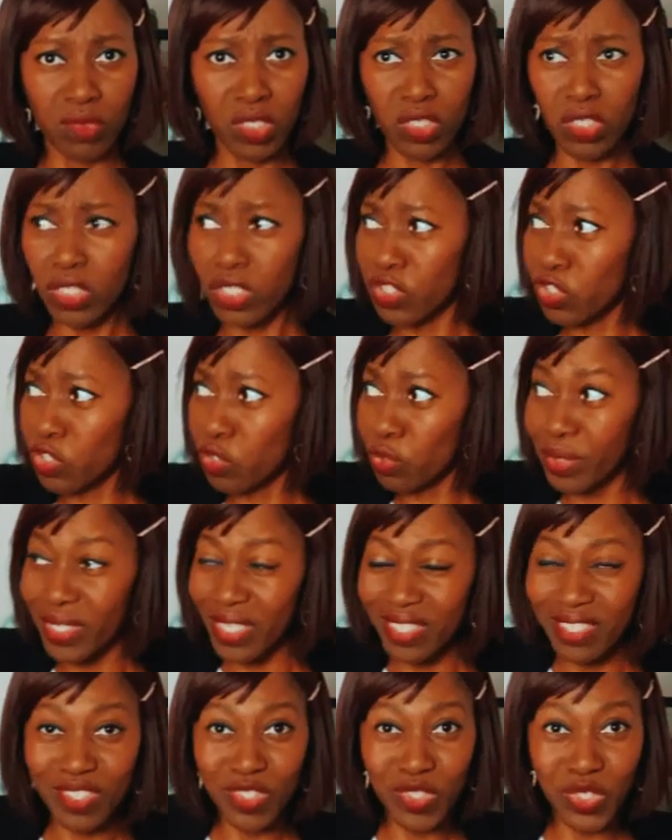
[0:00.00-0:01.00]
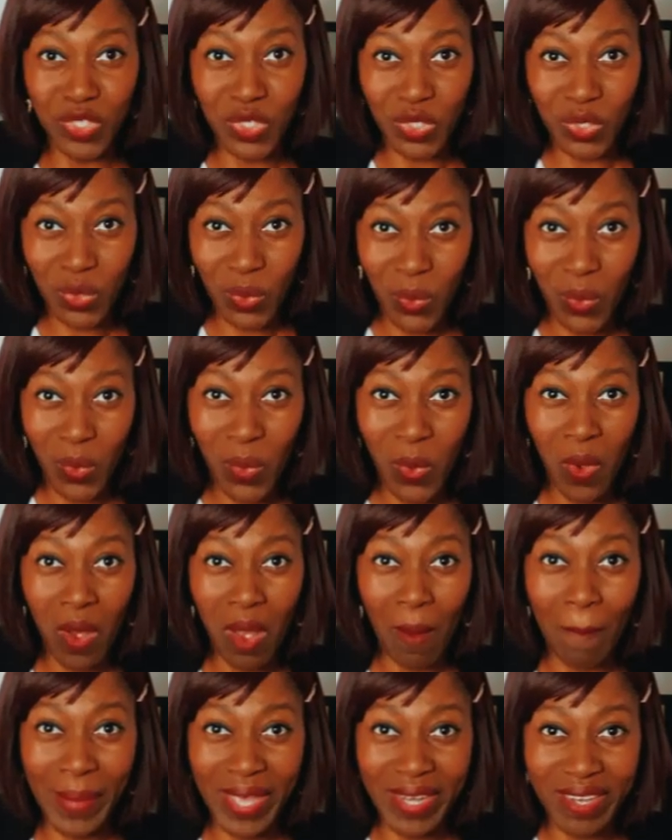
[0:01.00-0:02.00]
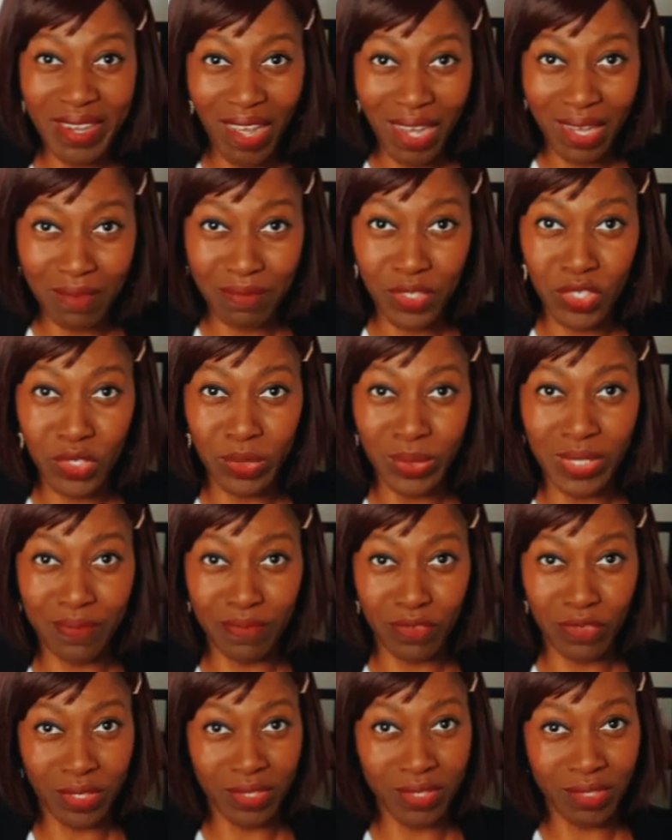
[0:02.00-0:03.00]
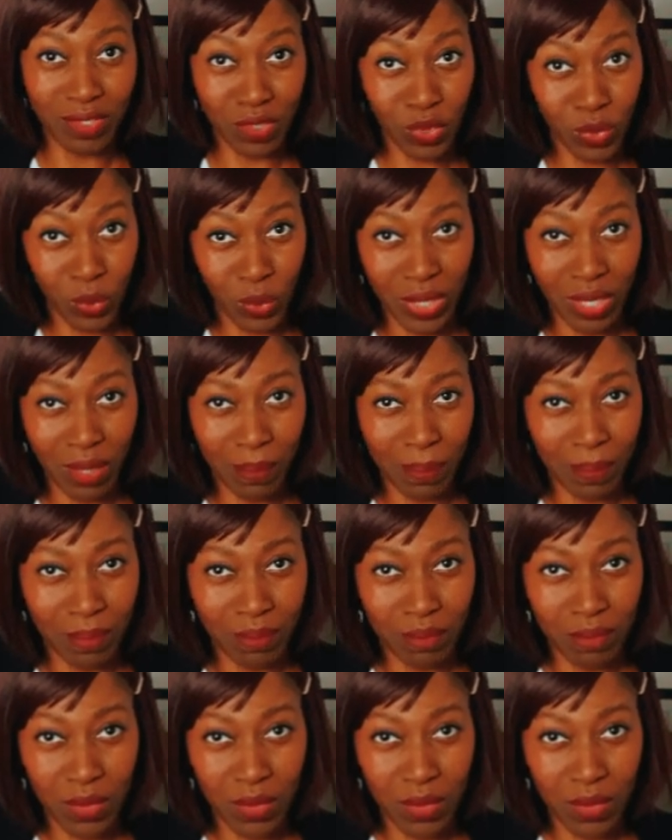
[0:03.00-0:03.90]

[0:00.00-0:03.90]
He has created so many avenues for us to know him.